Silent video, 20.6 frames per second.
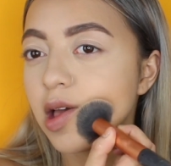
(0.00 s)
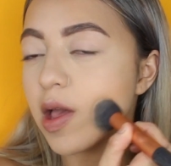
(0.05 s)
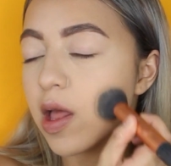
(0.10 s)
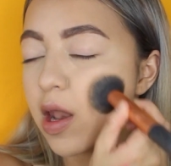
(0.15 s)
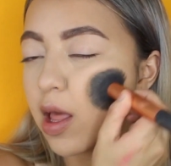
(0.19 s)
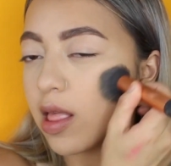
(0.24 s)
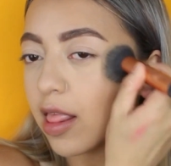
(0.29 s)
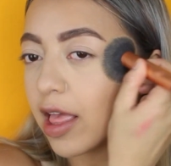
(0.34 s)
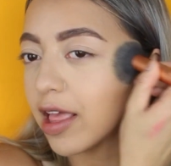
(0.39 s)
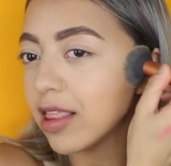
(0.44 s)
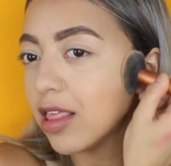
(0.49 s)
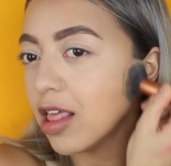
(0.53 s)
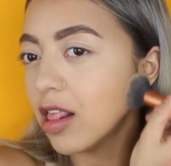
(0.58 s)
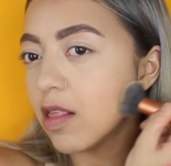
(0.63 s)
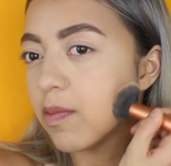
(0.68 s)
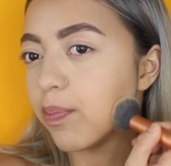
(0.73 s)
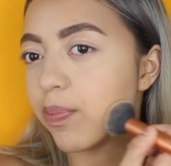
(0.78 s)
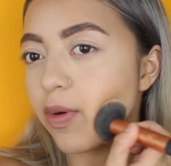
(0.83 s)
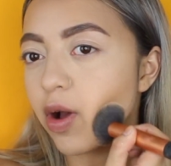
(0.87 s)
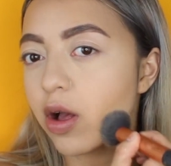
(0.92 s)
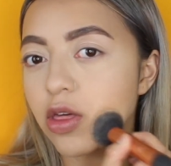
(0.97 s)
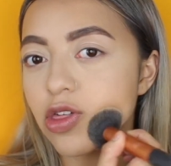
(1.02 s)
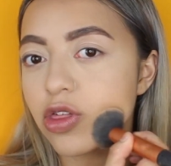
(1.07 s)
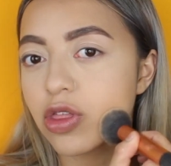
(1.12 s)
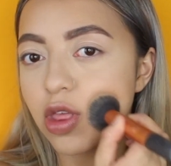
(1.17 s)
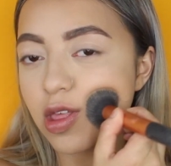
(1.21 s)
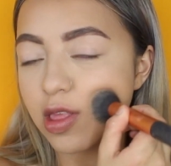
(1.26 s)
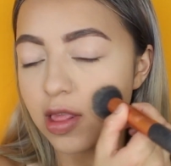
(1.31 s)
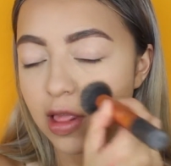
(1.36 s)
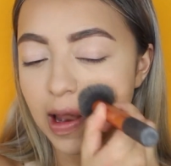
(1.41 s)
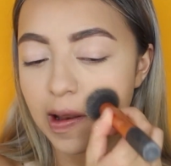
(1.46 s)
And I like this brush
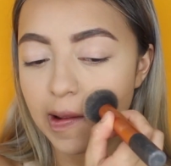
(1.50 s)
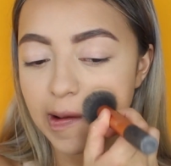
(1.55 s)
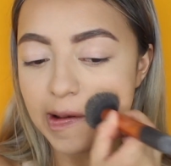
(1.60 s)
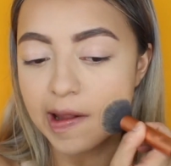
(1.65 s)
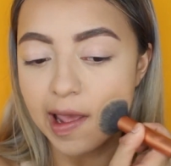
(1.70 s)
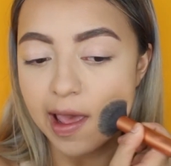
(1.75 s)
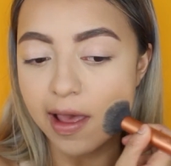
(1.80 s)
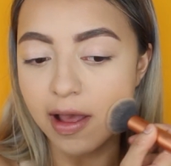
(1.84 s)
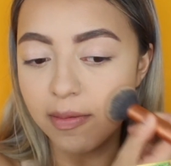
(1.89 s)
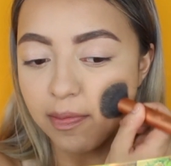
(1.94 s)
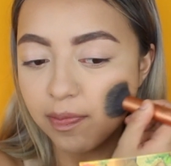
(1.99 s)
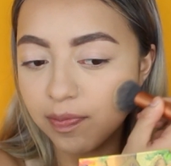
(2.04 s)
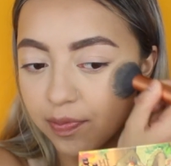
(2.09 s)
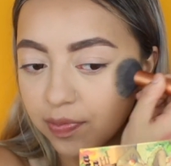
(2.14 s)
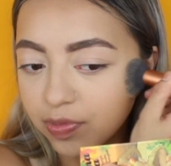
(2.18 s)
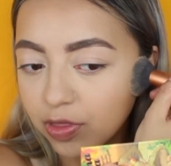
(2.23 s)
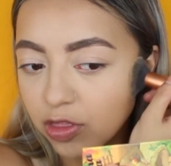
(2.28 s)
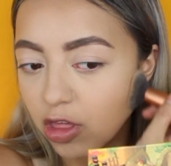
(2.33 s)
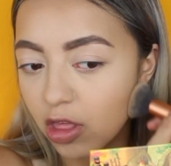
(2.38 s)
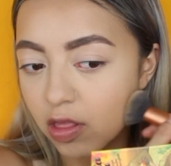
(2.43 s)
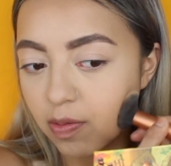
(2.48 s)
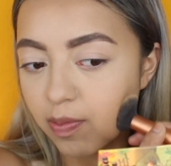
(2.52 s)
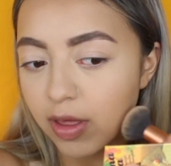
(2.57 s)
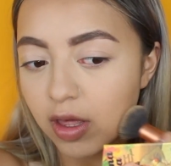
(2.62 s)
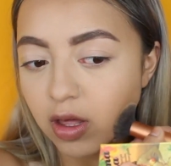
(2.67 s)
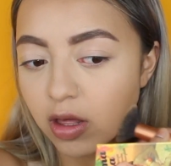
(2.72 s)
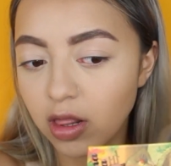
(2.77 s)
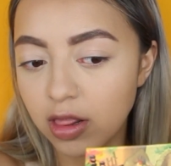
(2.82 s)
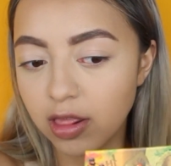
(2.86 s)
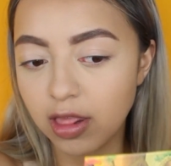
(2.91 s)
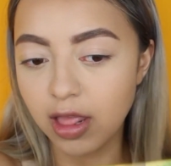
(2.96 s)
to set it down just
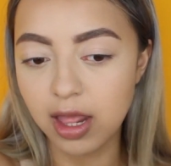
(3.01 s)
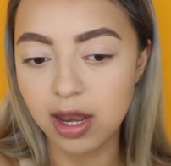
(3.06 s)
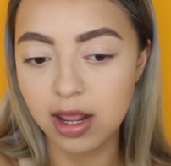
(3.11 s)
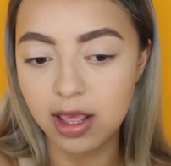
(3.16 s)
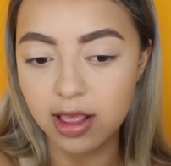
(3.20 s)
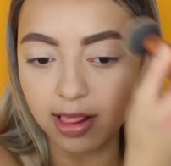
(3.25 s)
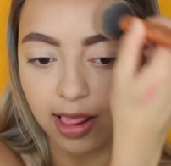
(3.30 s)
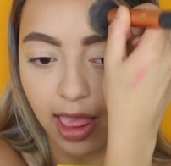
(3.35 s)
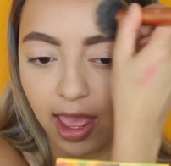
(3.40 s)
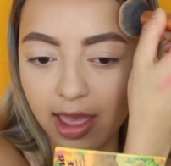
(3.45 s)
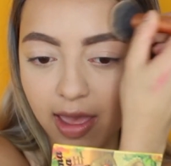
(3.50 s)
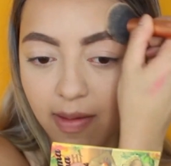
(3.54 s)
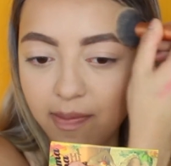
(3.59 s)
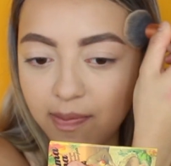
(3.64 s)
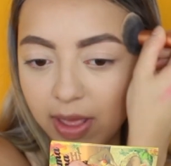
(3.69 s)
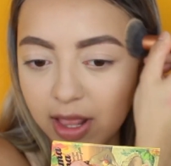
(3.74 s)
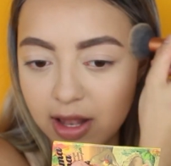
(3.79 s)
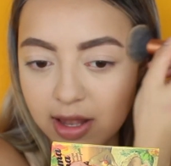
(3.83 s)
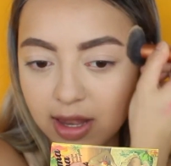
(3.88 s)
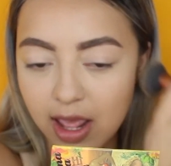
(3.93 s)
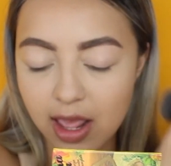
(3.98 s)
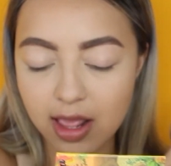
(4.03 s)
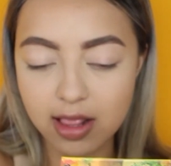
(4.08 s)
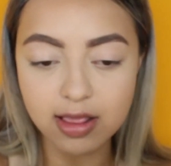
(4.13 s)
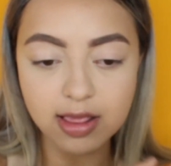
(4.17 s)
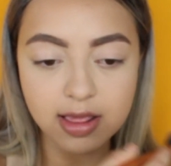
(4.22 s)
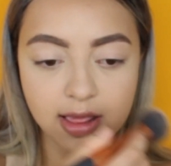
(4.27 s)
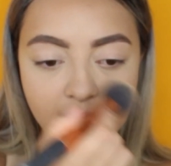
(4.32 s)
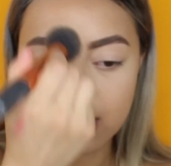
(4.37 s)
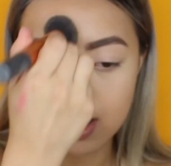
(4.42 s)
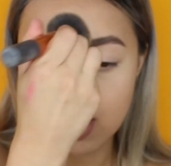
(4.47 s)
because it is like a bit
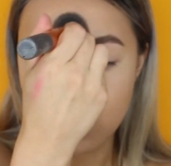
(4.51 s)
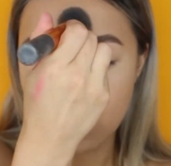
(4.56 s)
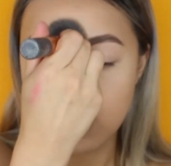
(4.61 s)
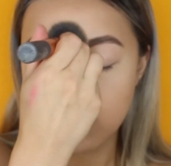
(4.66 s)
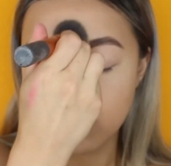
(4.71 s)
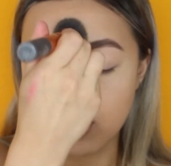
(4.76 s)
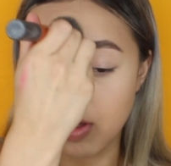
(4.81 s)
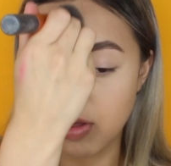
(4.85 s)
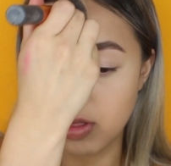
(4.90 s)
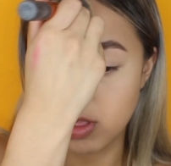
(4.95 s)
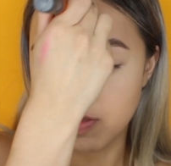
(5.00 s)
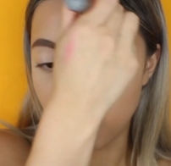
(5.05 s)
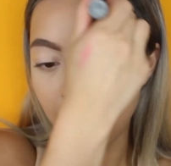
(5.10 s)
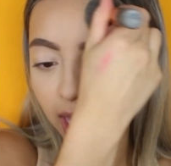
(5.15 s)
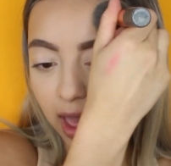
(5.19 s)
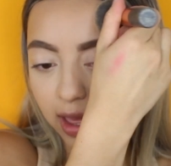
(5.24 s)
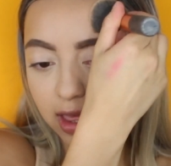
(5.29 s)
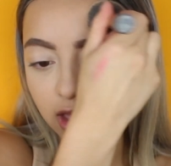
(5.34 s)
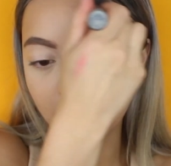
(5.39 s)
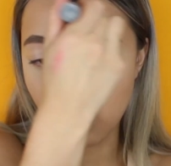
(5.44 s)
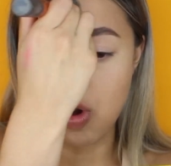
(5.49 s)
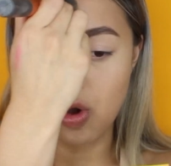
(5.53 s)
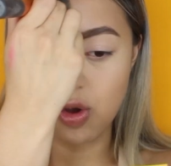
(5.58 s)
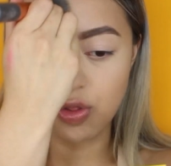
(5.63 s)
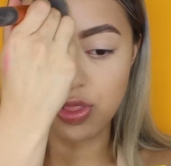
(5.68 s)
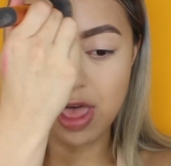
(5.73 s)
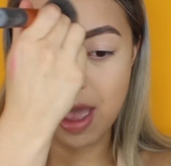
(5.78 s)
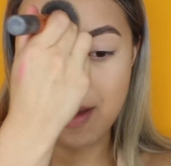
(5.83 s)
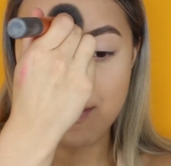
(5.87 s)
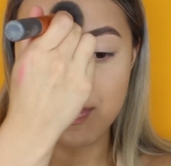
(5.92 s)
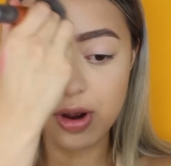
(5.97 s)
dense, so it's packing
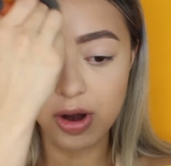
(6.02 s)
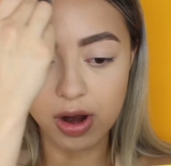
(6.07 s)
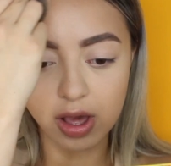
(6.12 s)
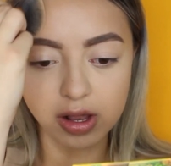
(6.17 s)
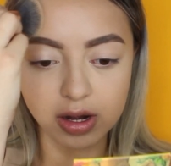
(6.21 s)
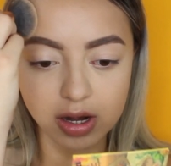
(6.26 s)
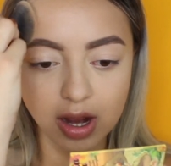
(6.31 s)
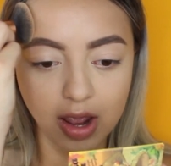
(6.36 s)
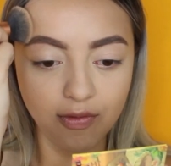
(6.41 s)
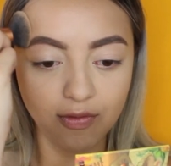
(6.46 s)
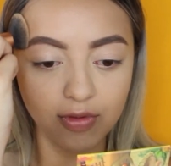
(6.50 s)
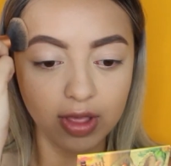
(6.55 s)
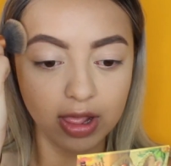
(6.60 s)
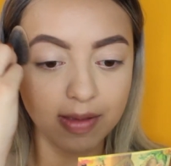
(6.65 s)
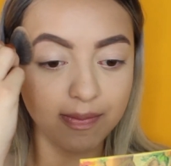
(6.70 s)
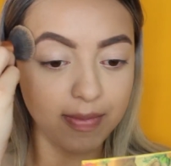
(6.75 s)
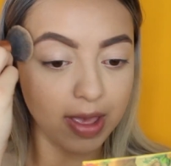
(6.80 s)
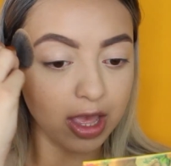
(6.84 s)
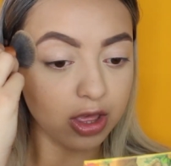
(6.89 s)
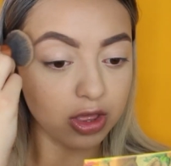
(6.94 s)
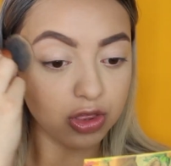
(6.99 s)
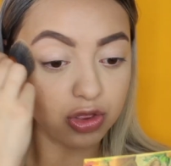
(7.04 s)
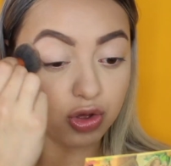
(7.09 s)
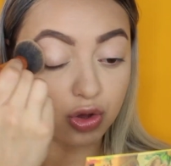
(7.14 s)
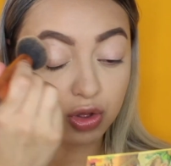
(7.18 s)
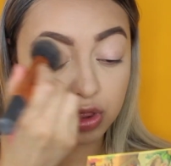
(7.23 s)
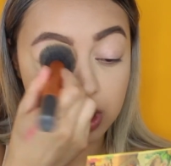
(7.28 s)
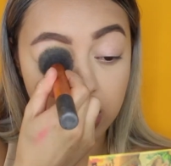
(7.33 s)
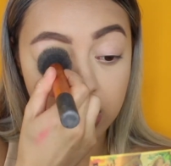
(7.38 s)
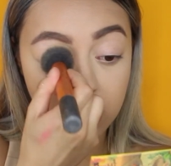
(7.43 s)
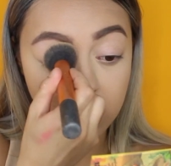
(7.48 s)
on that product and really making
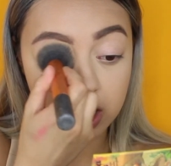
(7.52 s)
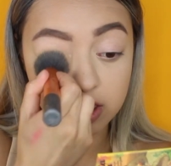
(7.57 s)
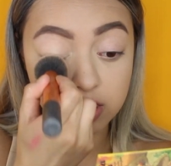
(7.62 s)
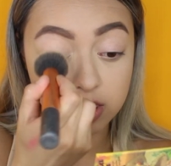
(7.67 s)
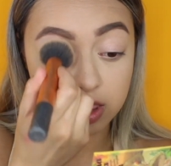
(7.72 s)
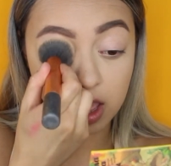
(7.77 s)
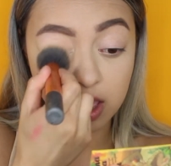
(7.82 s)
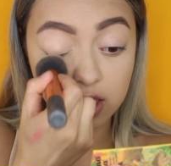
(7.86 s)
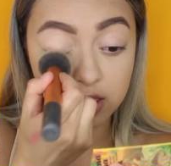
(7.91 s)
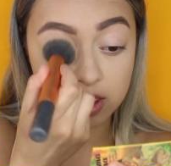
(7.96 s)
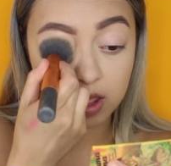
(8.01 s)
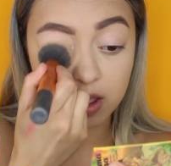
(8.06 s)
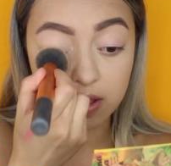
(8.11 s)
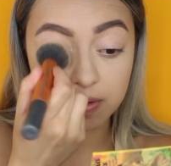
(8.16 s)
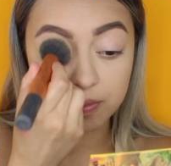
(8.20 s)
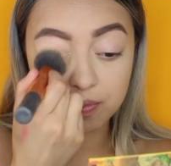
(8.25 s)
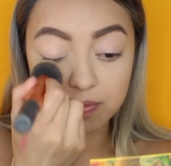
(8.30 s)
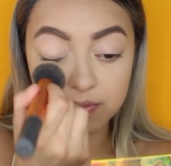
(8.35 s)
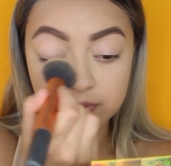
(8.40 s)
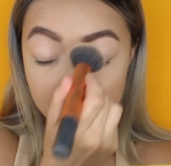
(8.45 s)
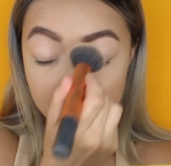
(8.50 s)
sure that it stays there.